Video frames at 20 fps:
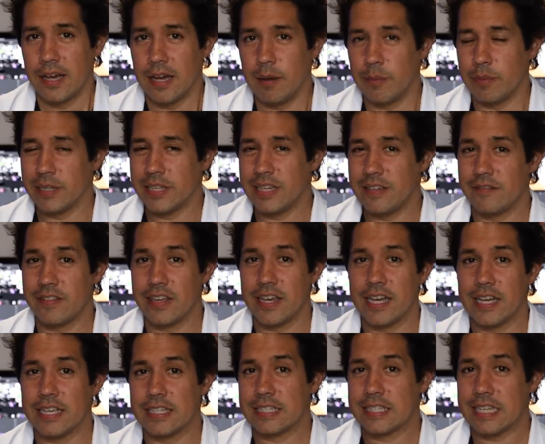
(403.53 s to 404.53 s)
I believe
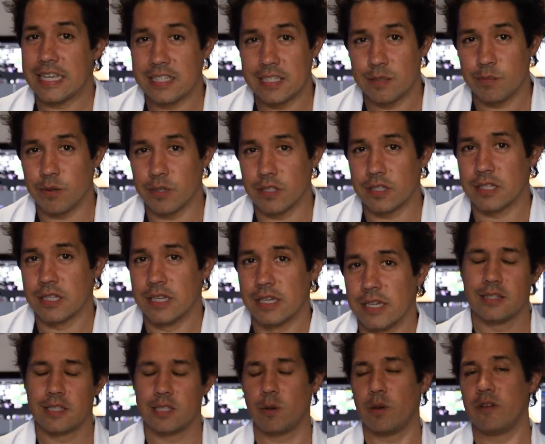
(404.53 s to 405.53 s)
they are sunspots.
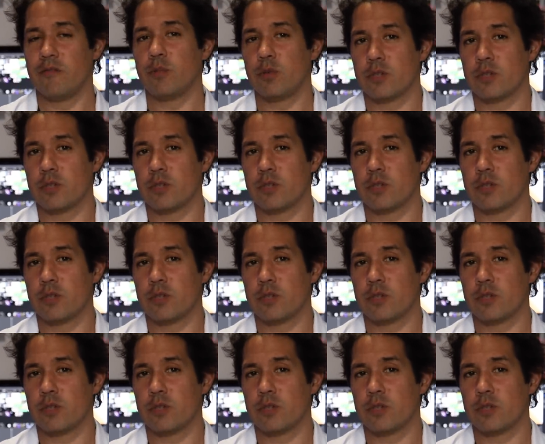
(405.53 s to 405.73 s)
So I've